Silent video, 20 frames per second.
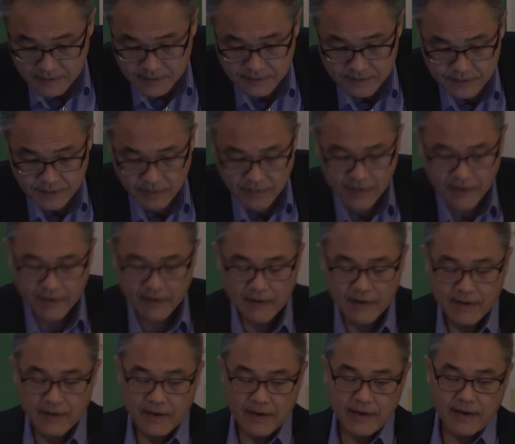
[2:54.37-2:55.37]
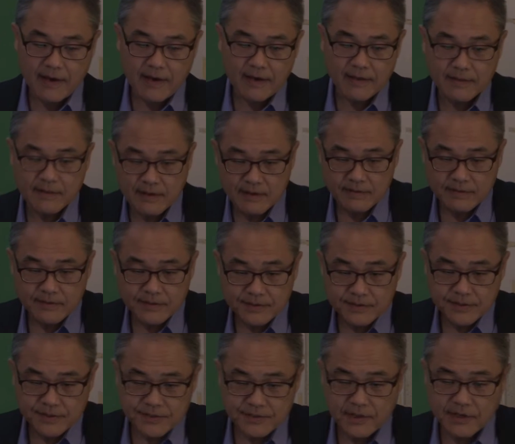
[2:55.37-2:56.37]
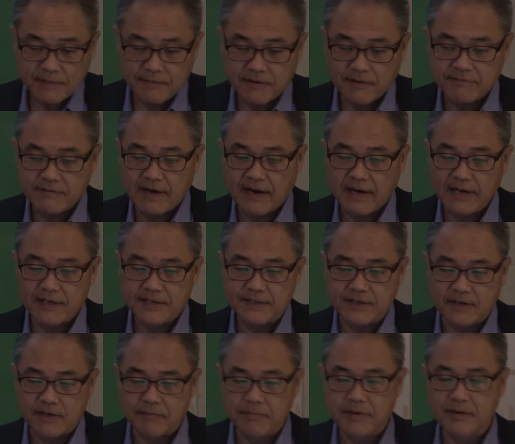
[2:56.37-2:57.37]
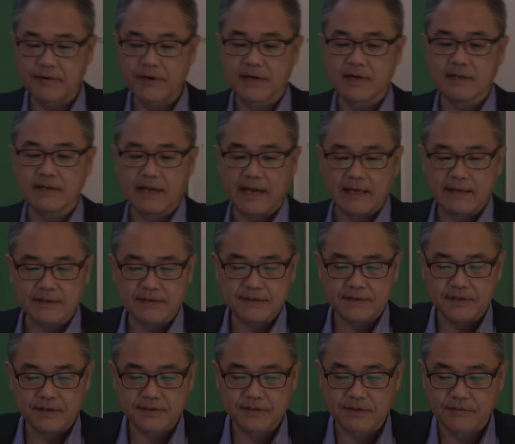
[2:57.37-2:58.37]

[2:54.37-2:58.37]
So here, and this study provides an empirical analysis